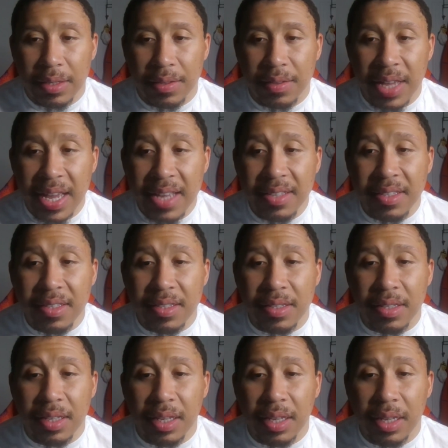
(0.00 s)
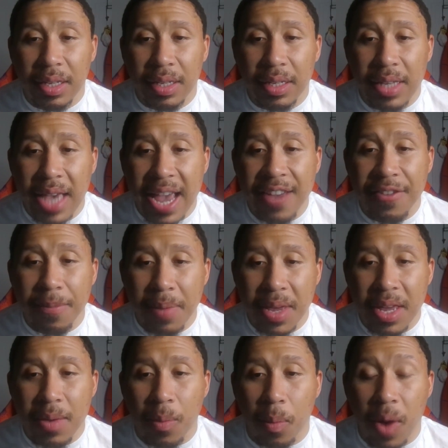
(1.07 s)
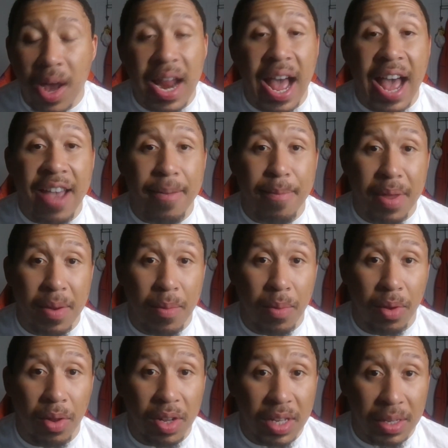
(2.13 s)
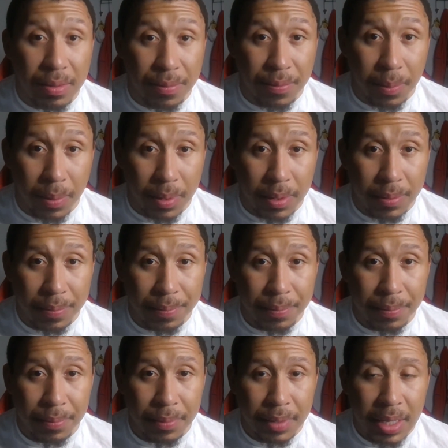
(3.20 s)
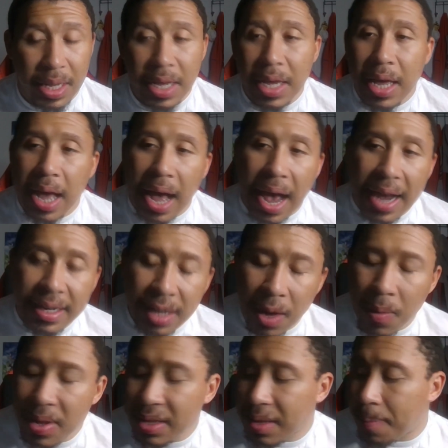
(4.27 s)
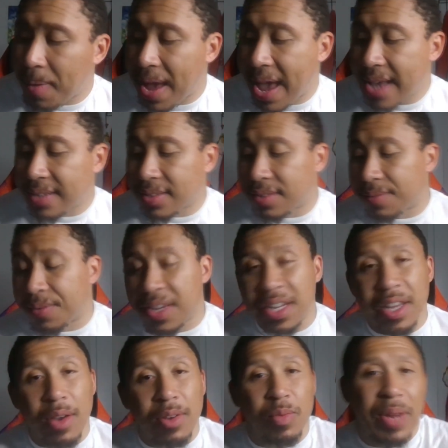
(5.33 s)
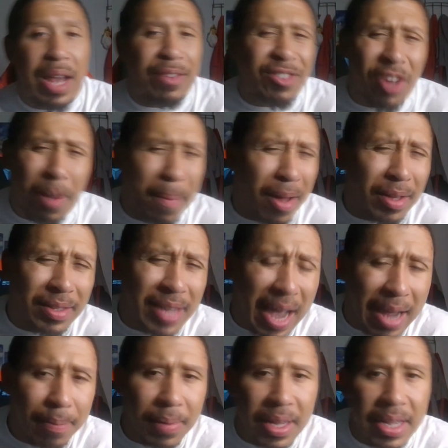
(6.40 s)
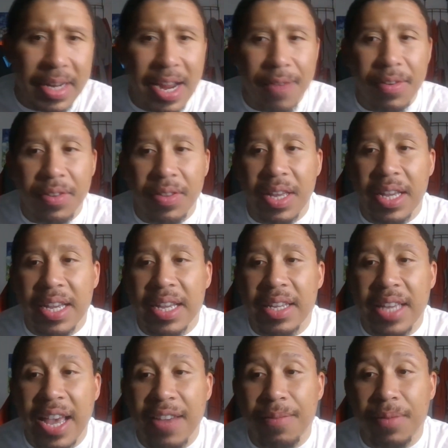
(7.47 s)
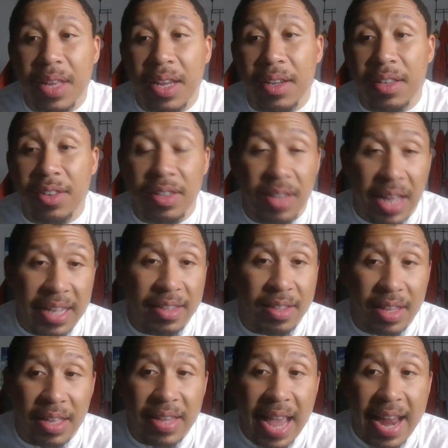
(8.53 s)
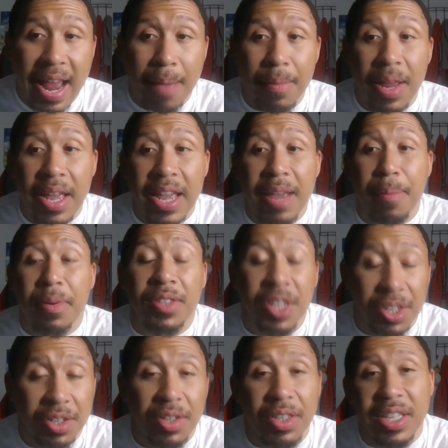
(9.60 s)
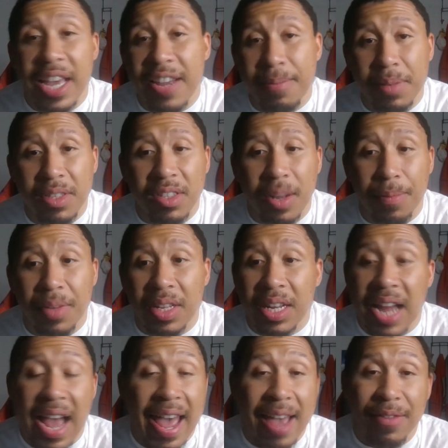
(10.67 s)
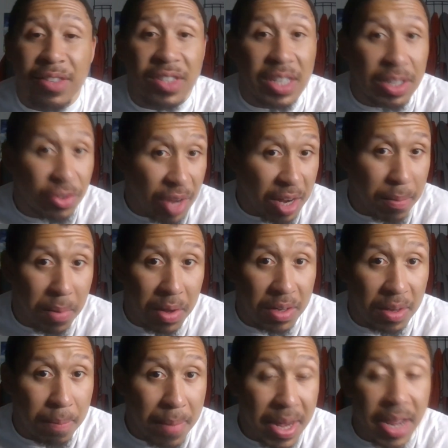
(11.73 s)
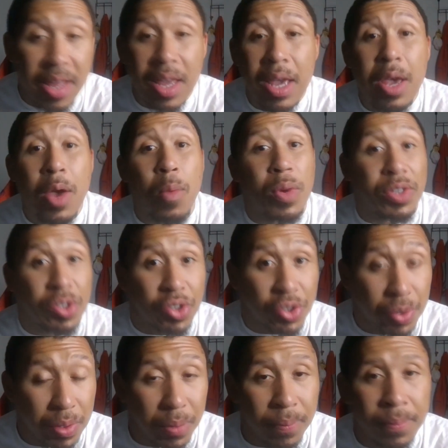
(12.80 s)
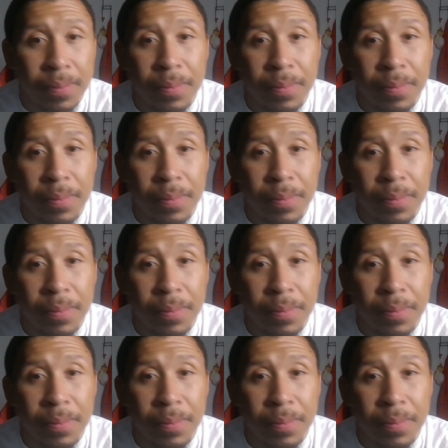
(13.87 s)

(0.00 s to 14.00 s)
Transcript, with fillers: This gave me what I've been looking for. I know in the past videos when I've talked about Daima and everything, it gave the, like the, that anime in particular gave me something that I haven't seen in Dragon Ball in a minute, which is true.